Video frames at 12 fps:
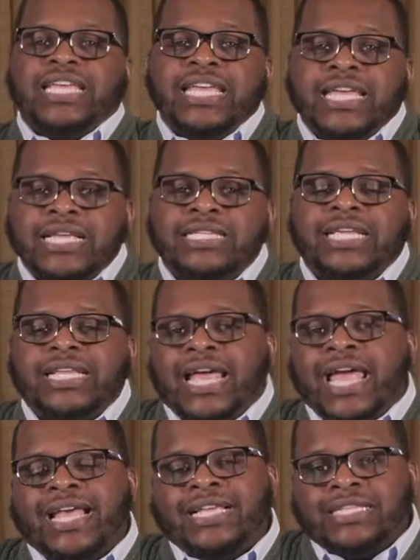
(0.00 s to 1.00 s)
is and
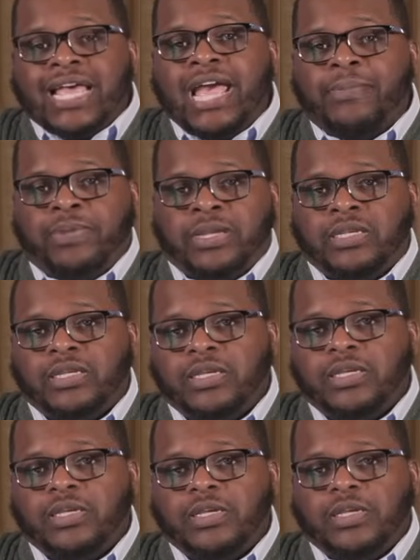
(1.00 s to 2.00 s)
has happened.
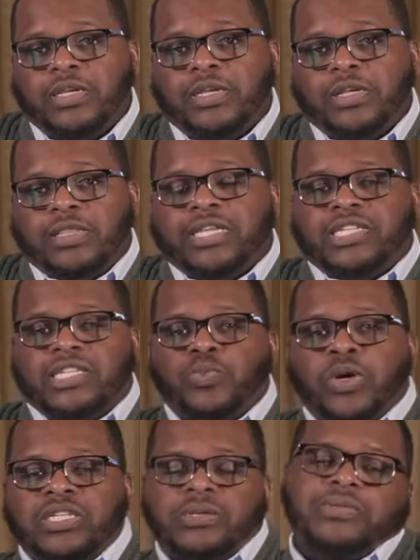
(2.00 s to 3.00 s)
This is
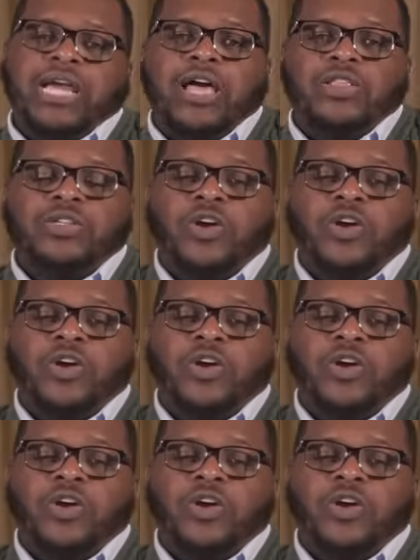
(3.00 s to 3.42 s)
what some scholars